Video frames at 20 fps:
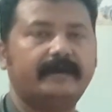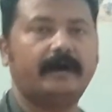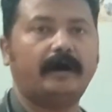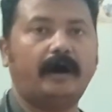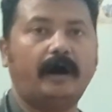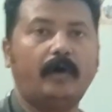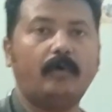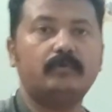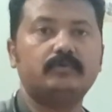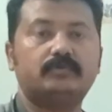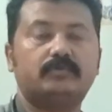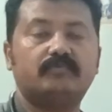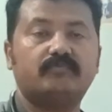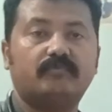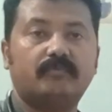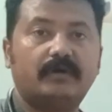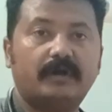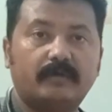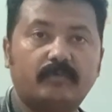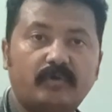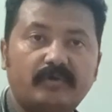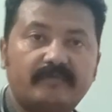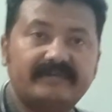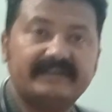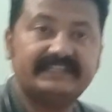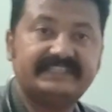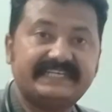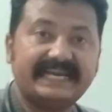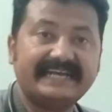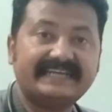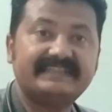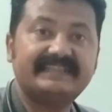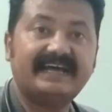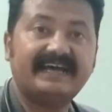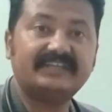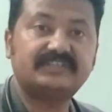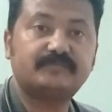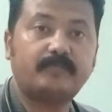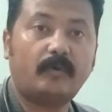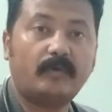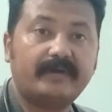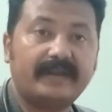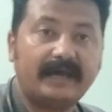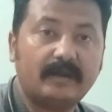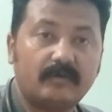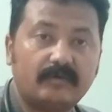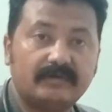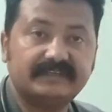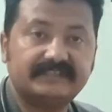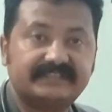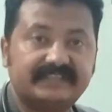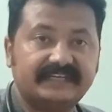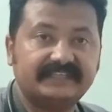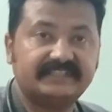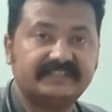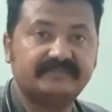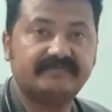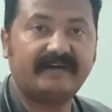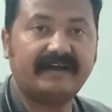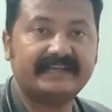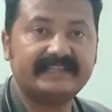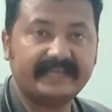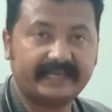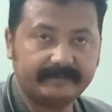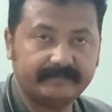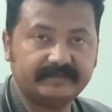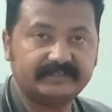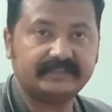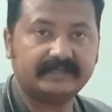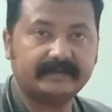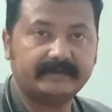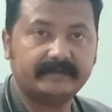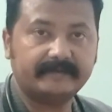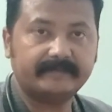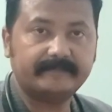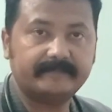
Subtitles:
How we will check the spondylolisthesis by the imaging?